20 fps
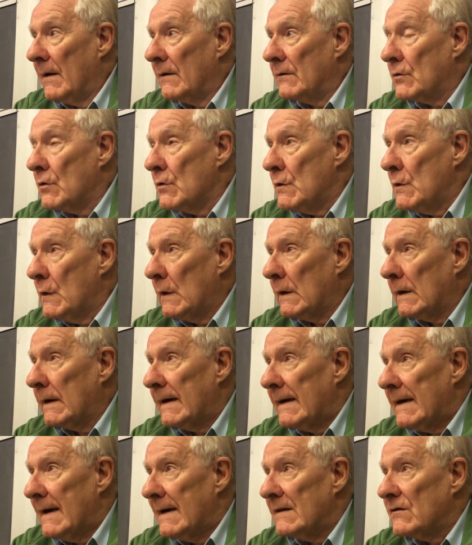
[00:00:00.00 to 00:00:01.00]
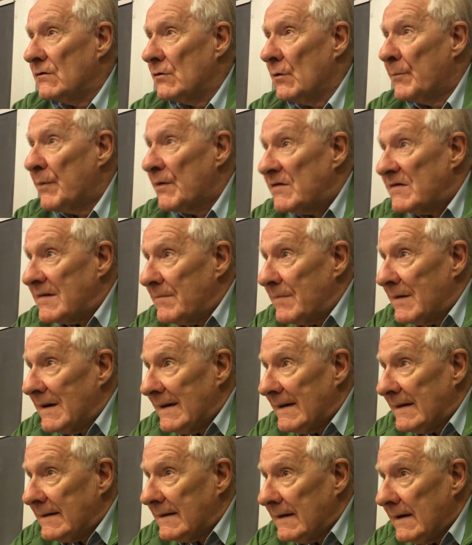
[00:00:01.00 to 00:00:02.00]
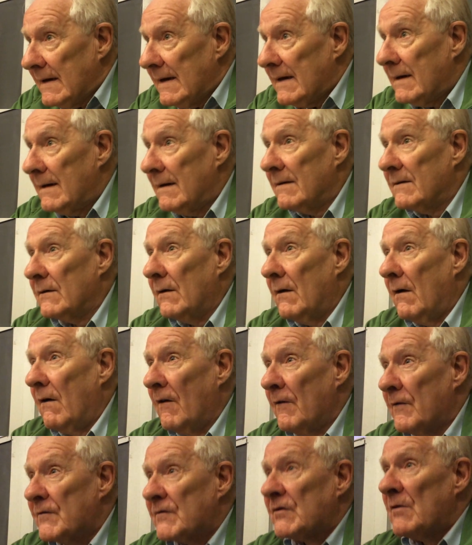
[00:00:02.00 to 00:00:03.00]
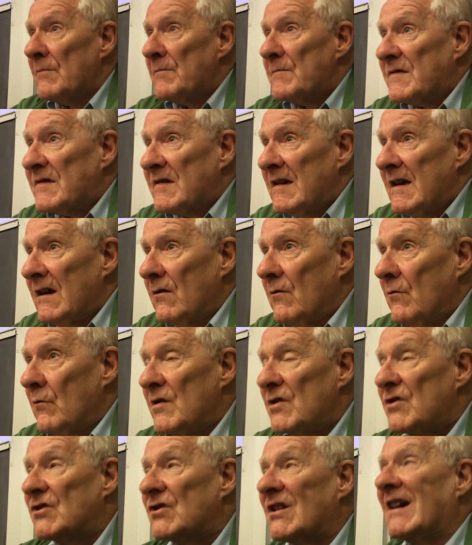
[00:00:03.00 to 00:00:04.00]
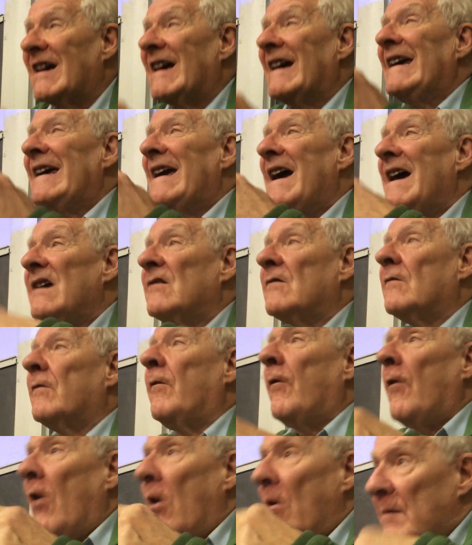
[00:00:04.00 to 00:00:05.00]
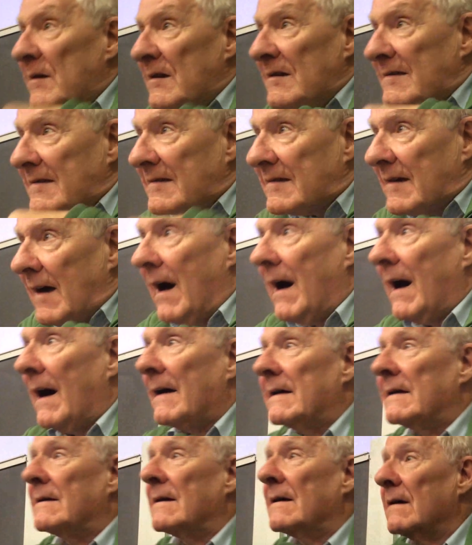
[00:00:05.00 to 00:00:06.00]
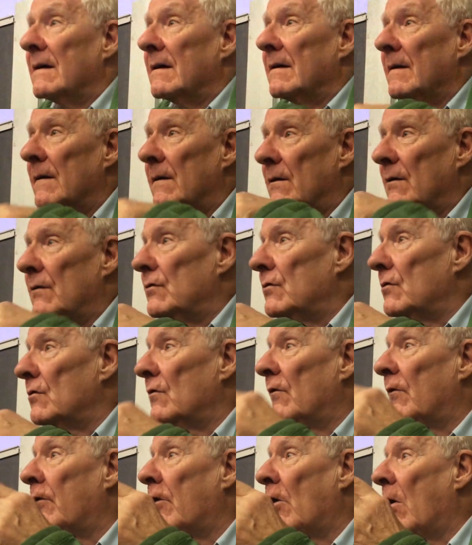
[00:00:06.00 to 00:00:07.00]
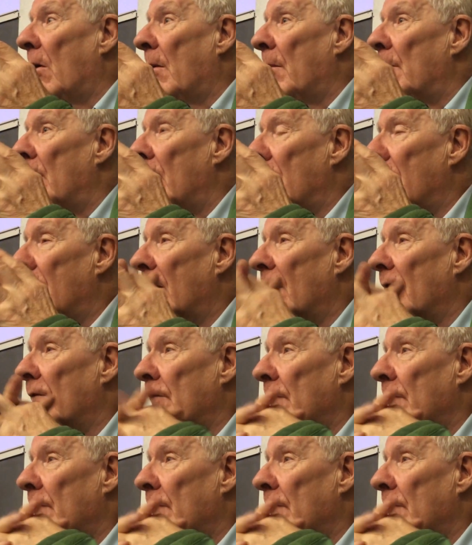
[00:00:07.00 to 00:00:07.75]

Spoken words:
to create the possibility of something which creates from inside a new form of